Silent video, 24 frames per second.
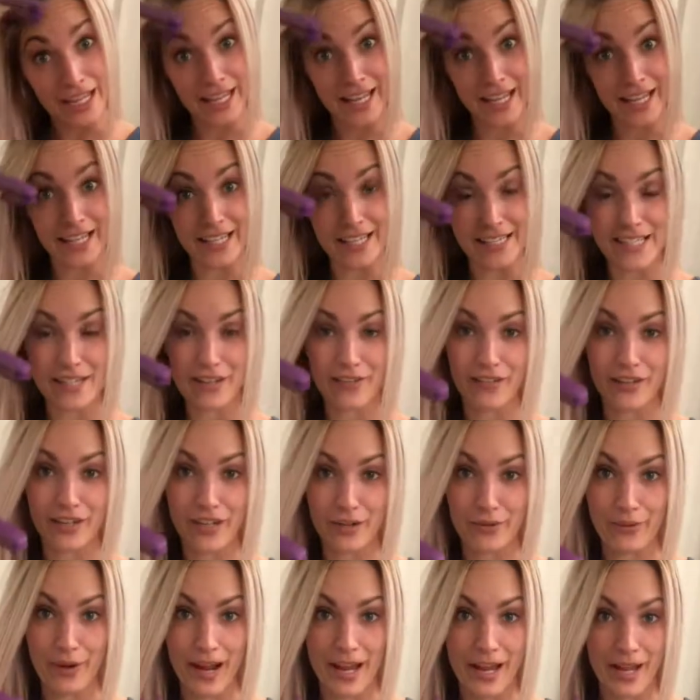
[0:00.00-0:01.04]

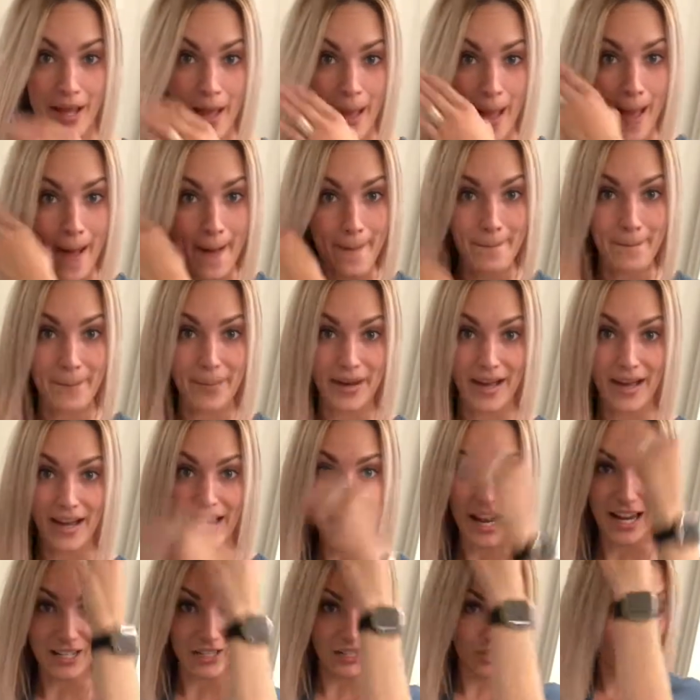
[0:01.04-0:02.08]
negativity, right? But
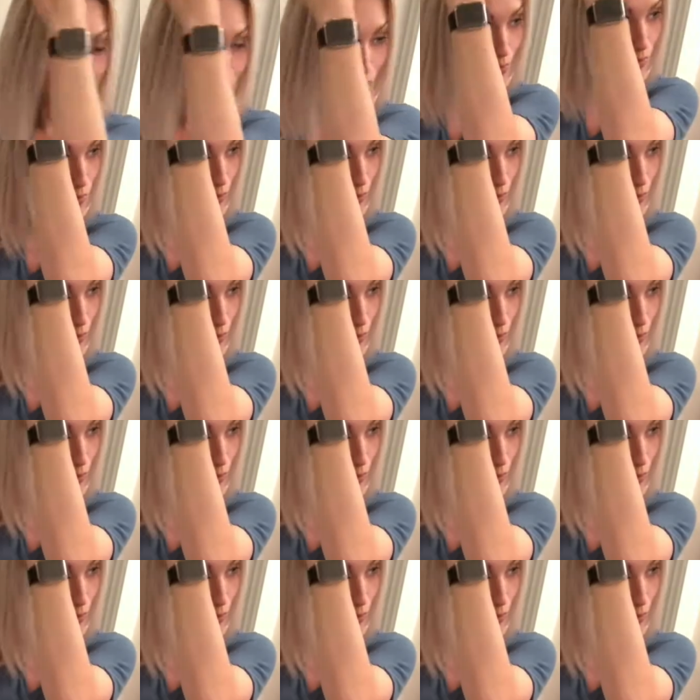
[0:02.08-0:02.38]
I do